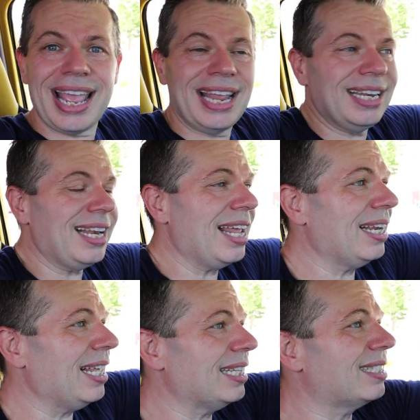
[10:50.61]
and
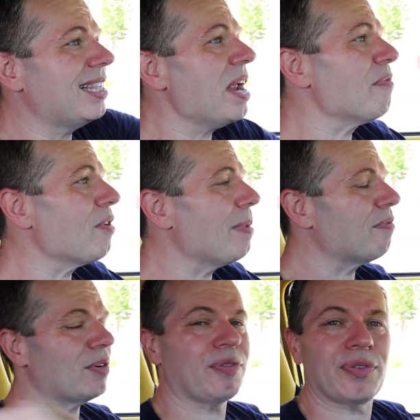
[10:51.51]
and it's there for me
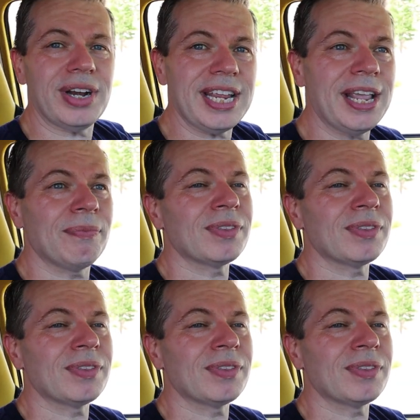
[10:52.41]
for free.